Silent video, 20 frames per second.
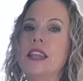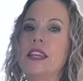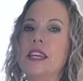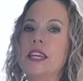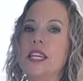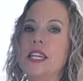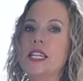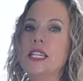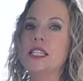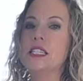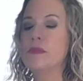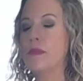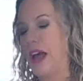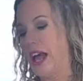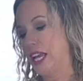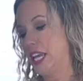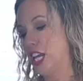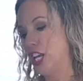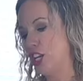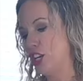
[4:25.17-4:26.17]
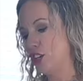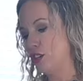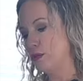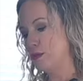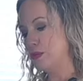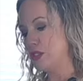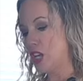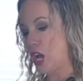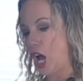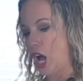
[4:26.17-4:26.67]
these packing
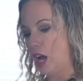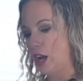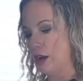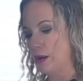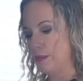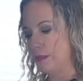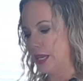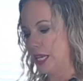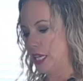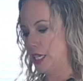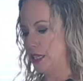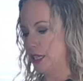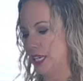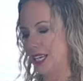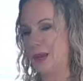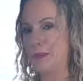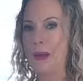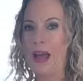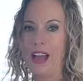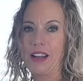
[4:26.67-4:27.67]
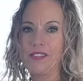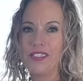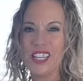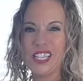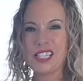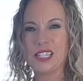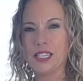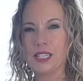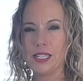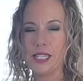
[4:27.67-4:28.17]
cubes come in like a pack of like
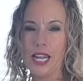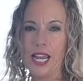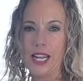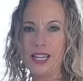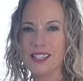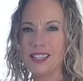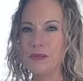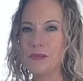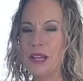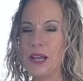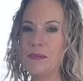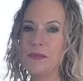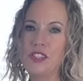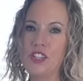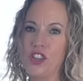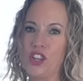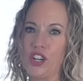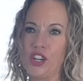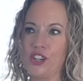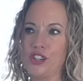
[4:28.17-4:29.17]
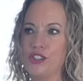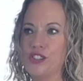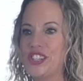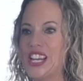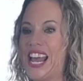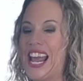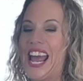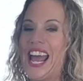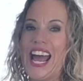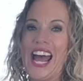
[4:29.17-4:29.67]
6 to 8. Sometimes there's
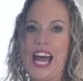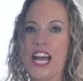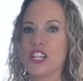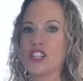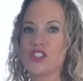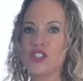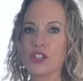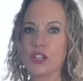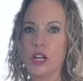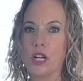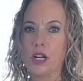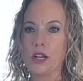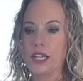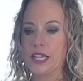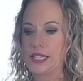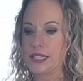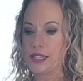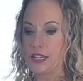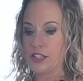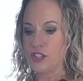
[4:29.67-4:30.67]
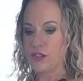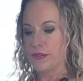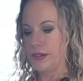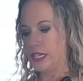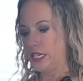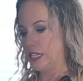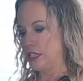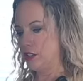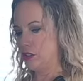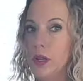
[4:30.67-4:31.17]
extra
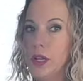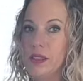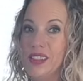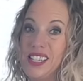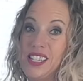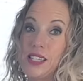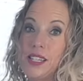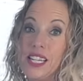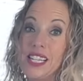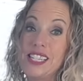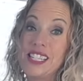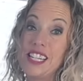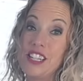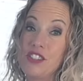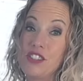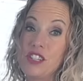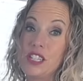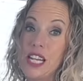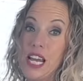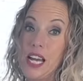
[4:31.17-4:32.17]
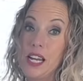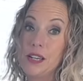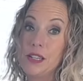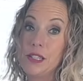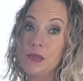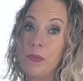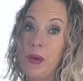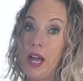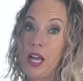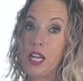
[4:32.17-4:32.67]
accessories. This is like a standard
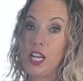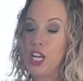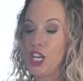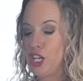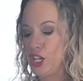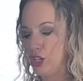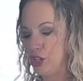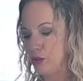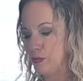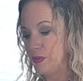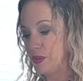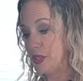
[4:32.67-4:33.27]
size packing cube